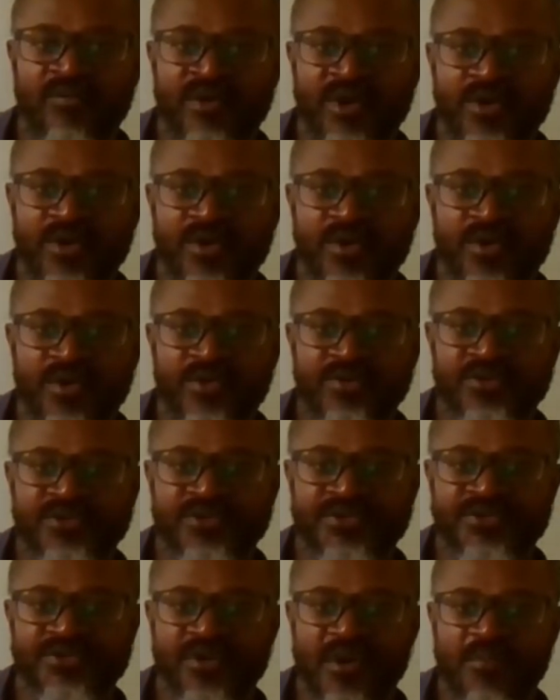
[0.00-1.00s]
we're gonna do
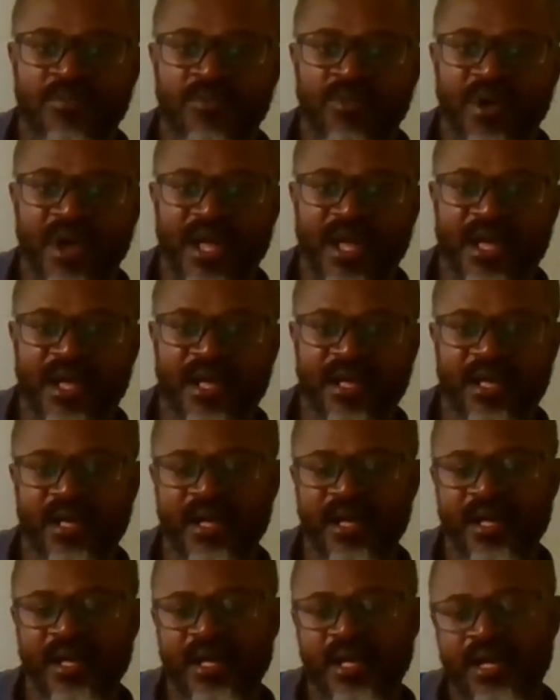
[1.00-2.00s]
some work
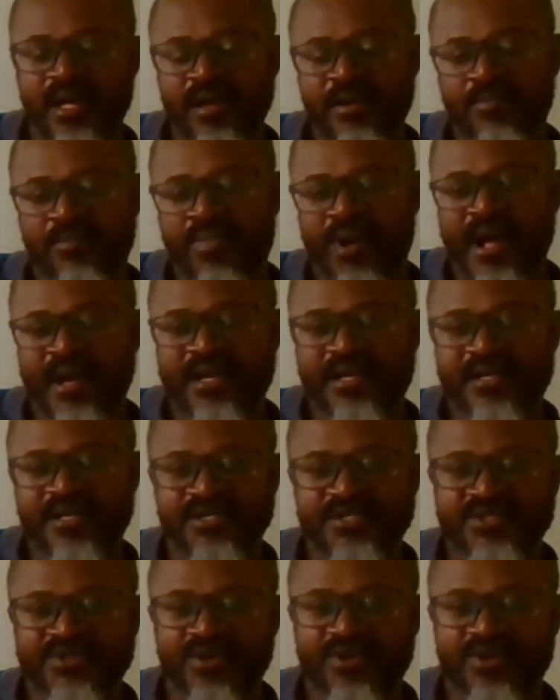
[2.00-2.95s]
practice